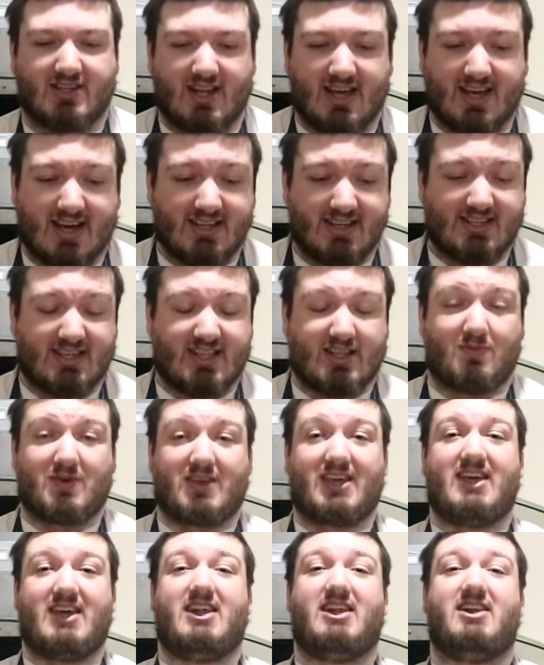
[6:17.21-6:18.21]
Like I said at the
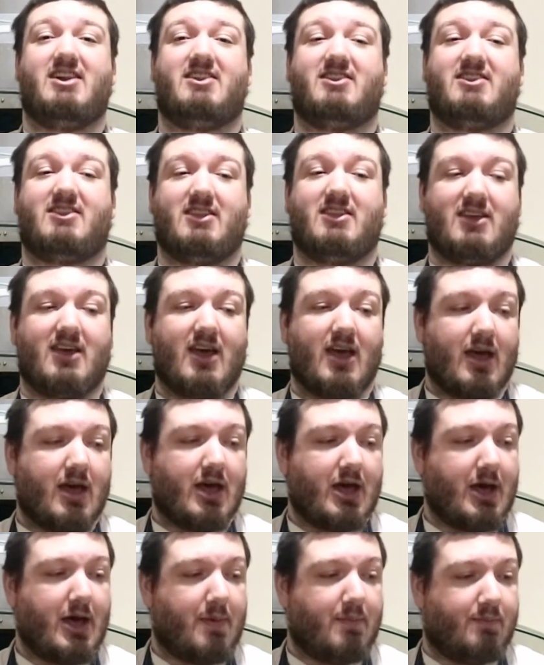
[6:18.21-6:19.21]
beginning,
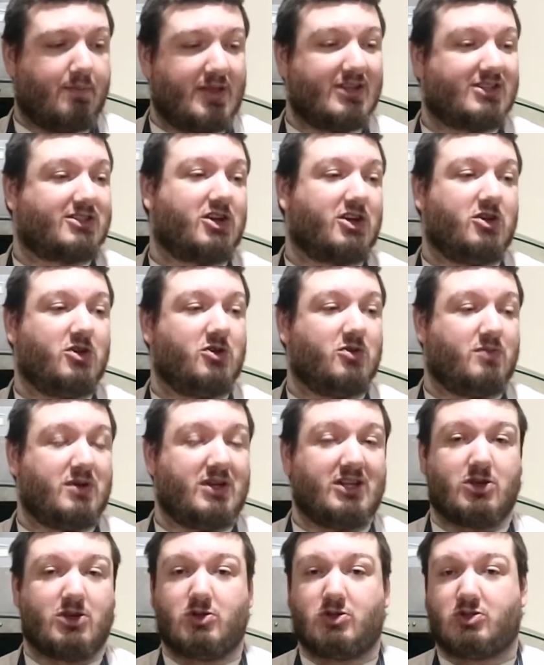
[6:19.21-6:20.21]
there's going to
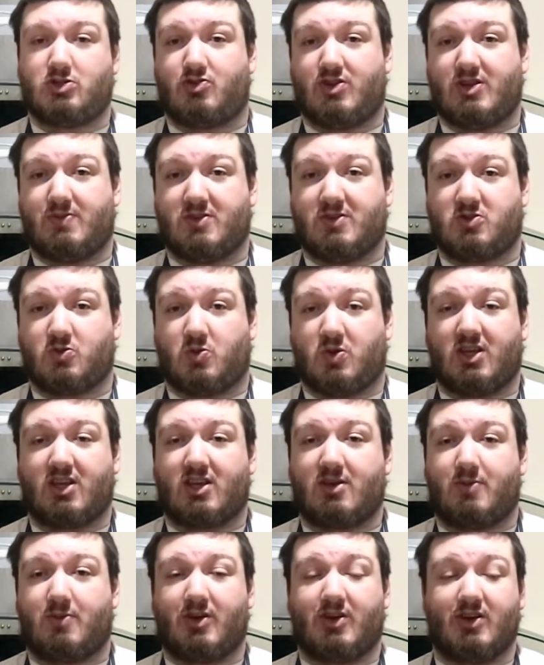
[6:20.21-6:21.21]
be no stream this
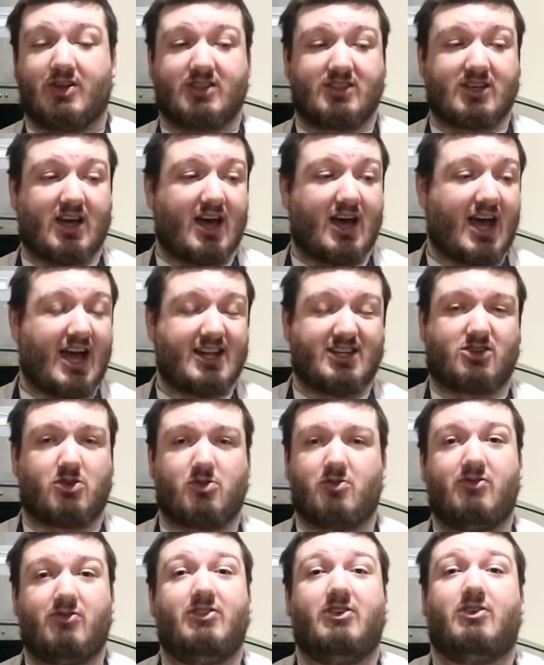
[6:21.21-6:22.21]
week because I just
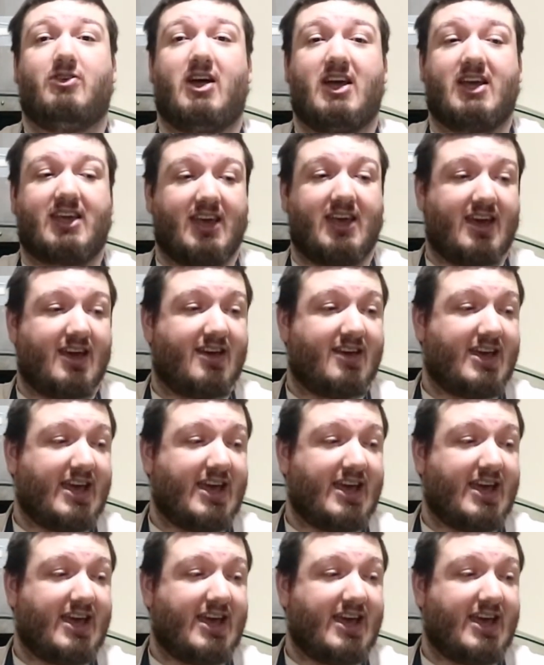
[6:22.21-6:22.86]
don't feel like it.